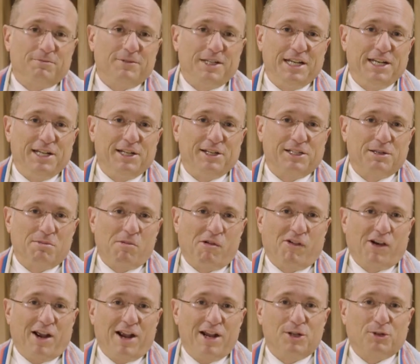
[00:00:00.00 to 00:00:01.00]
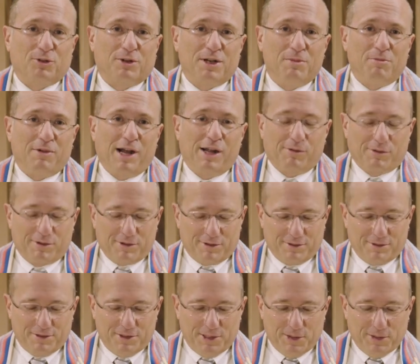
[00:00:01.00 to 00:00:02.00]
eating some of our ice cream while we're
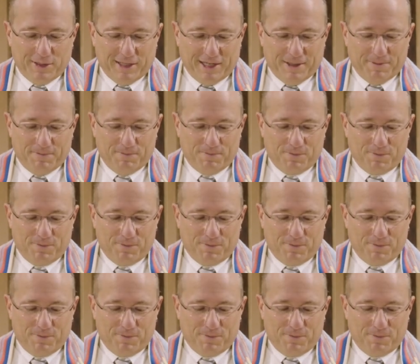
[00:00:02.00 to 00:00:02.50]
doing it.